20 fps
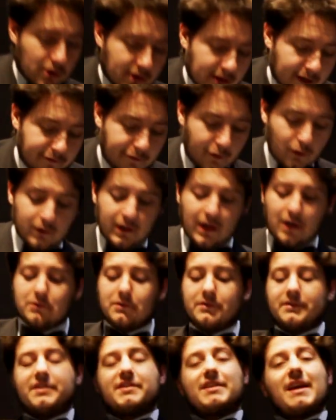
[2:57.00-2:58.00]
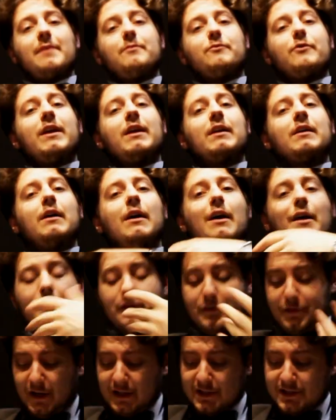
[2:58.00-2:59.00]
going to fall down on the same ring.
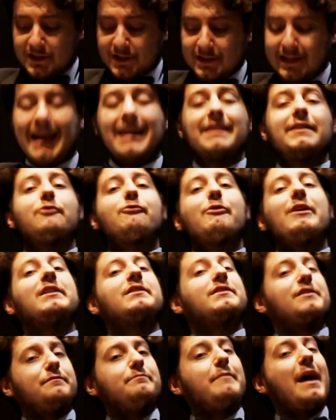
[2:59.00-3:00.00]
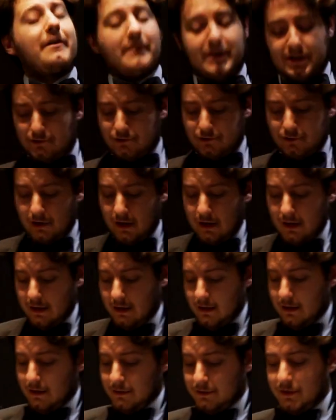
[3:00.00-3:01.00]
Thus, like the rings of marriage.
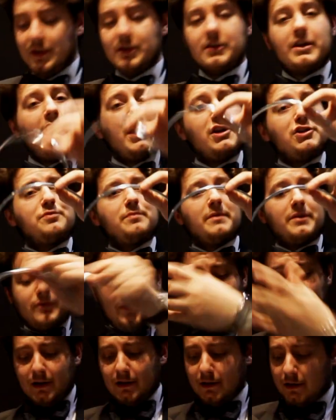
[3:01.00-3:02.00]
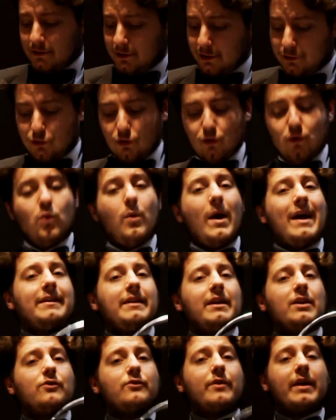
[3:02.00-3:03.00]
The engagement ring, the 2
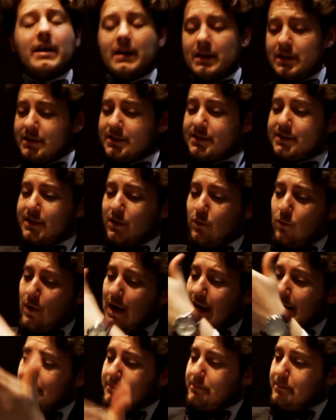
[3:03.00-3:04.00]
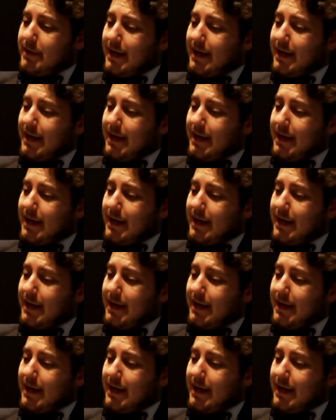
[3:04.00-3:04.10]
wedding rings, the one